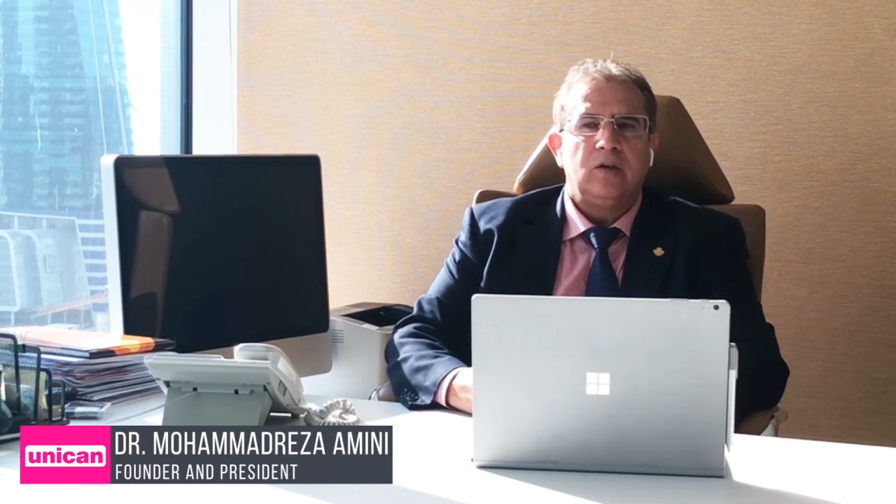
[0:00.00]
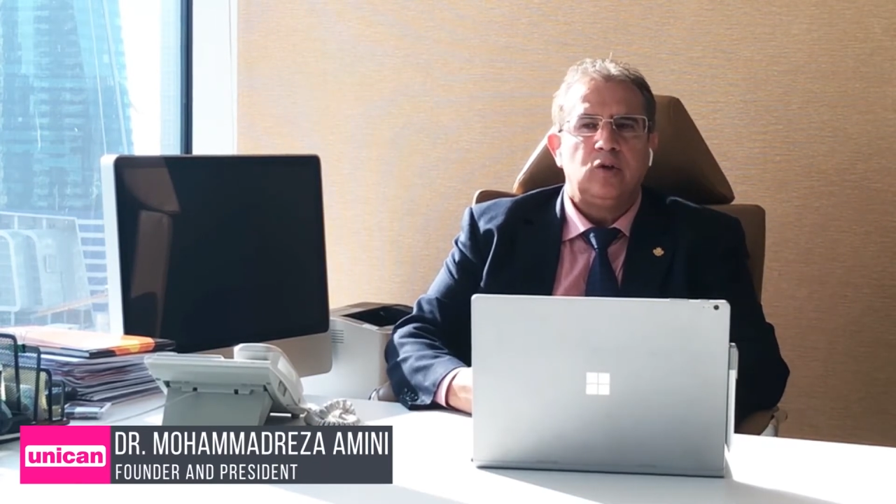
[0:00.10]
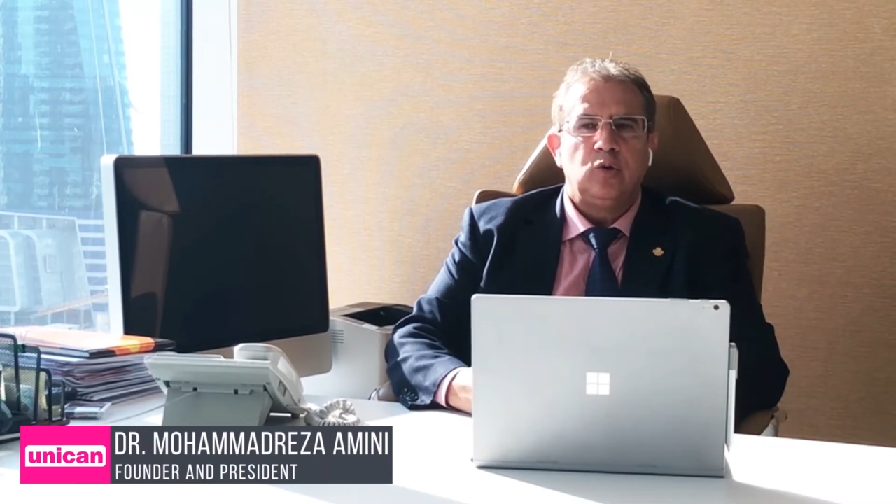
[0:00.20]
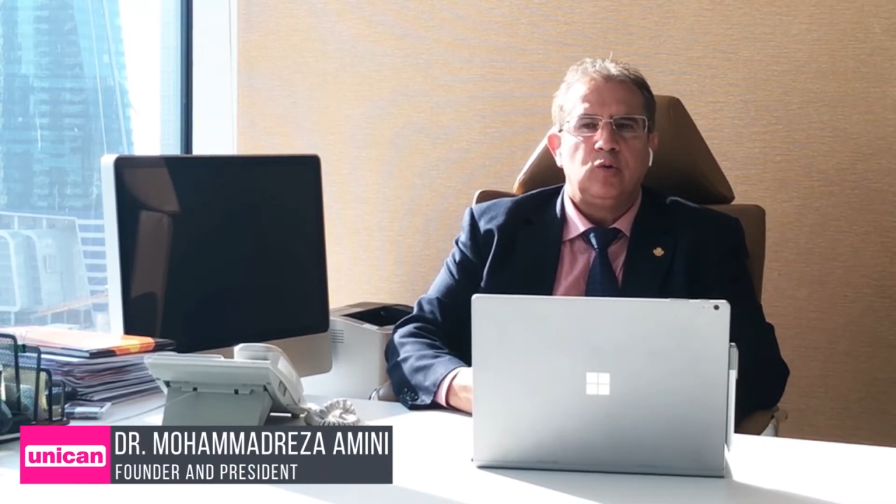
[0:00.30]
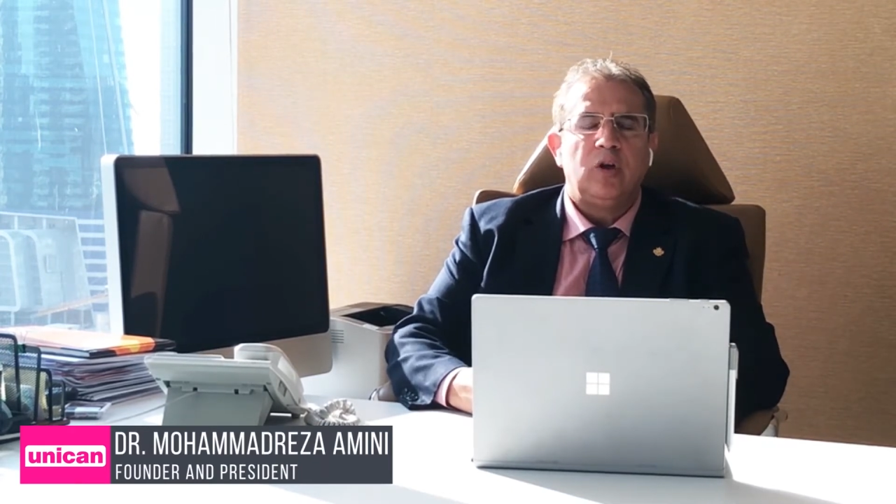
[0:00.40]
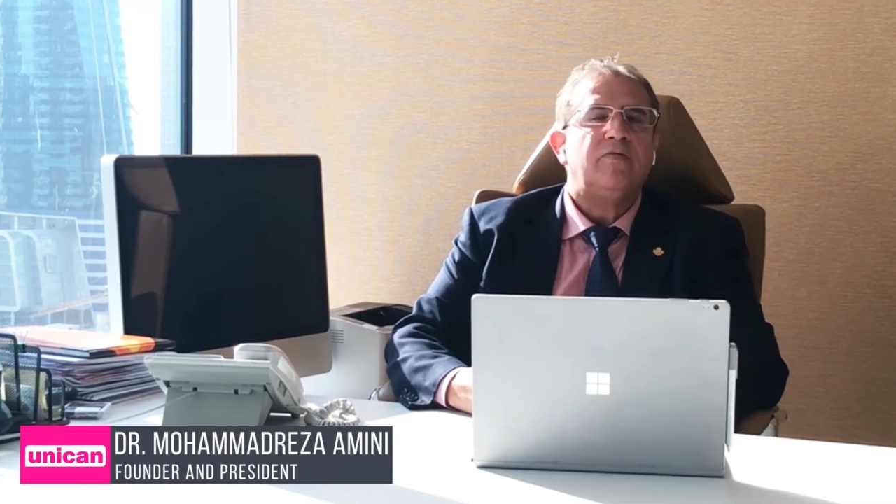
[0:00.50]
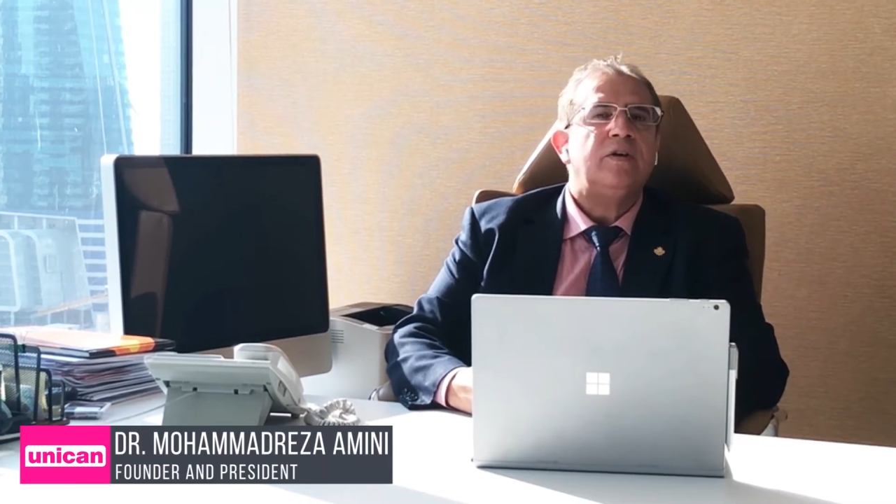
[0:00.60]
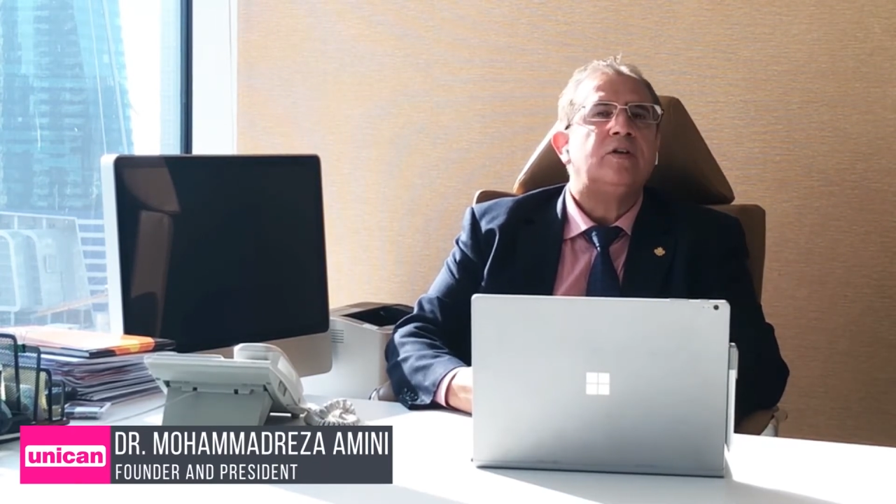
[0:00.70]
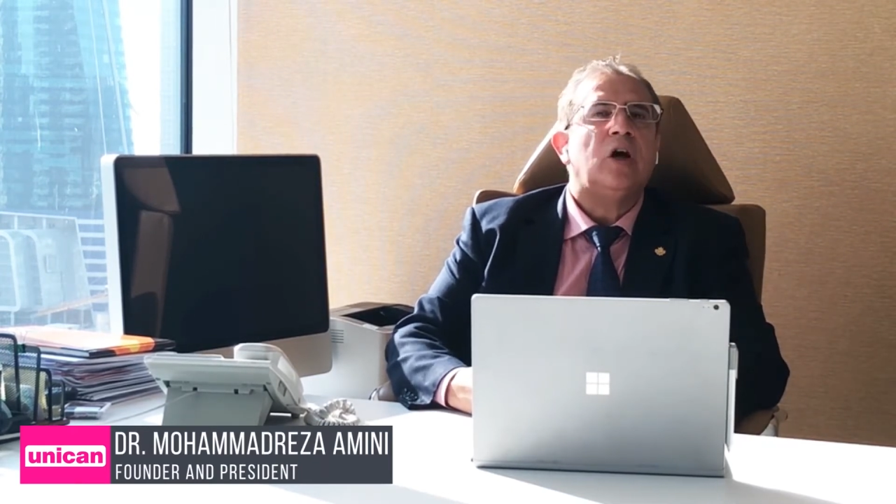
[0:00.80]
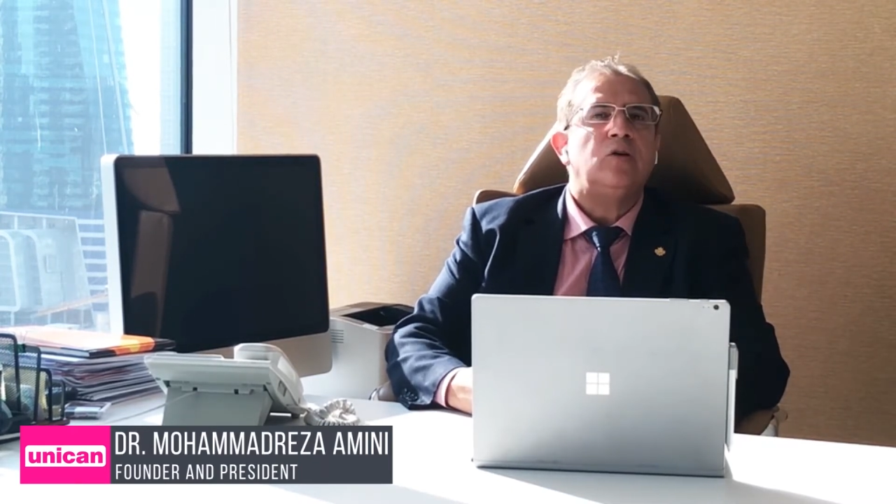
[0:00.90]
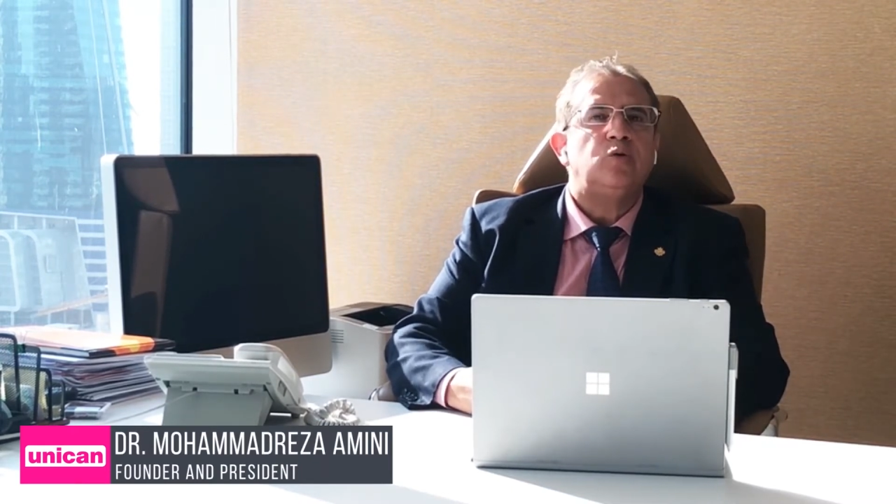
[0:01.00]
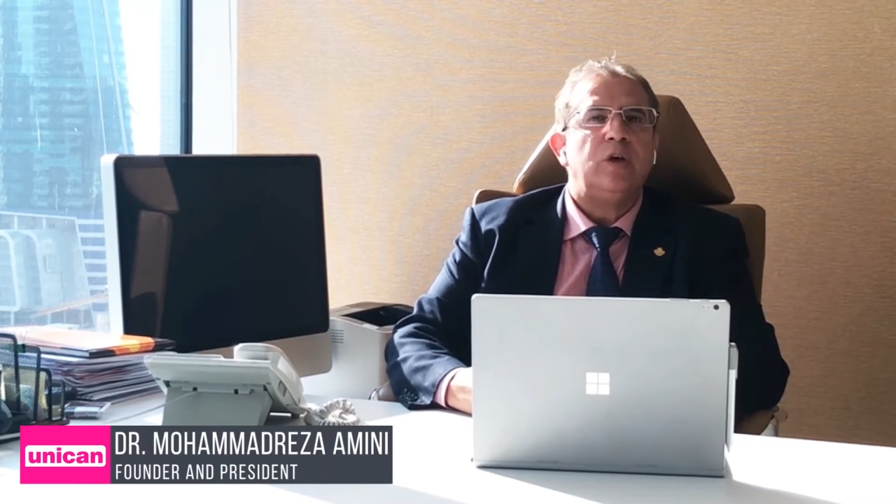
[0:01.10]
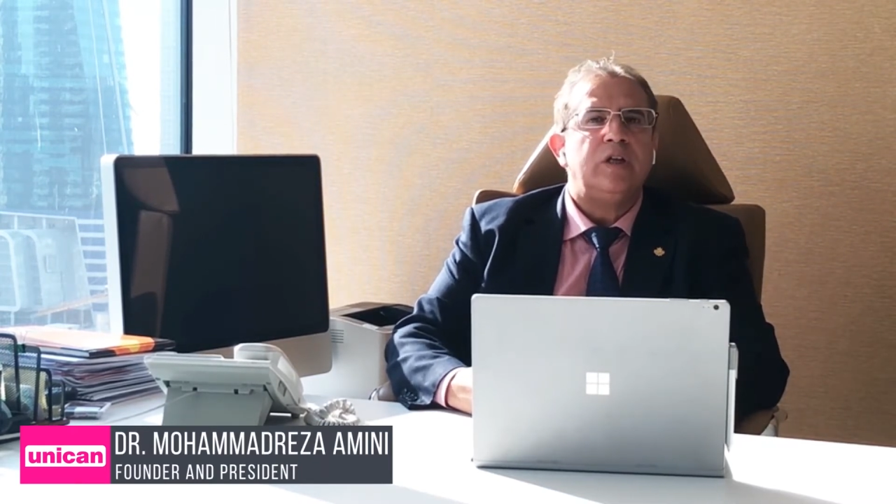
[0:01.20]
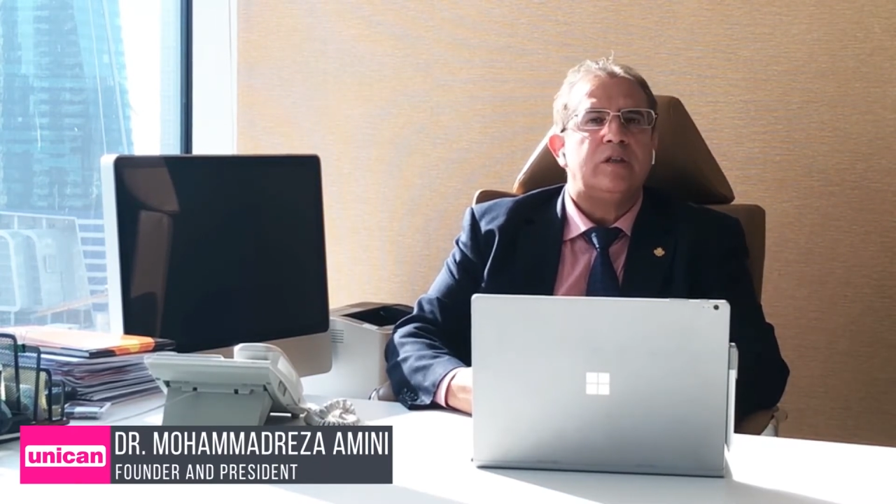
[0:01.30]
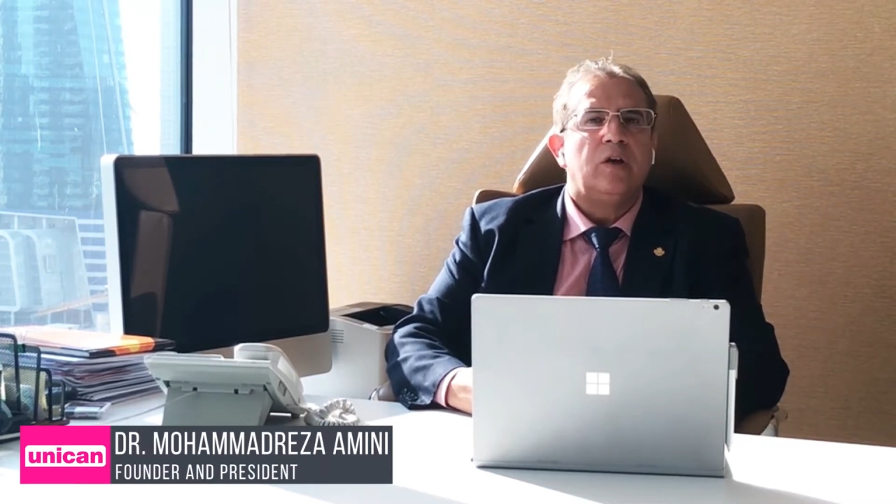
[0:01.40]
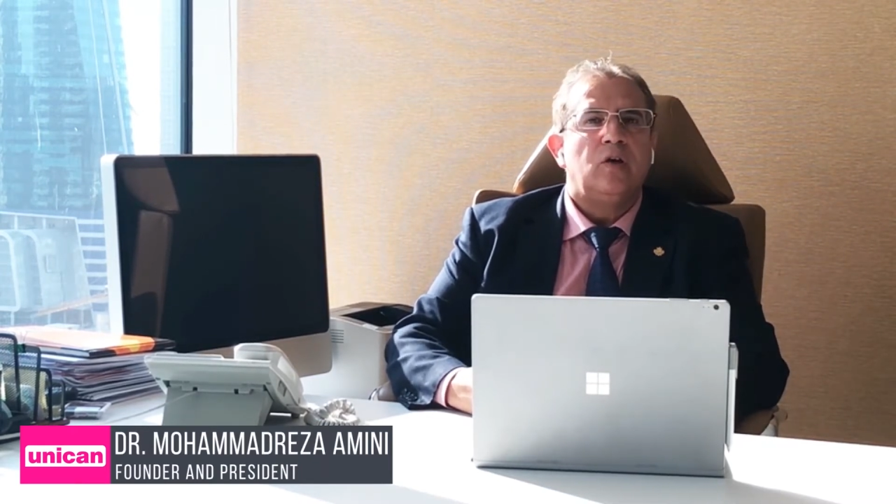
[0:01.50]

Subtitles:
to different countries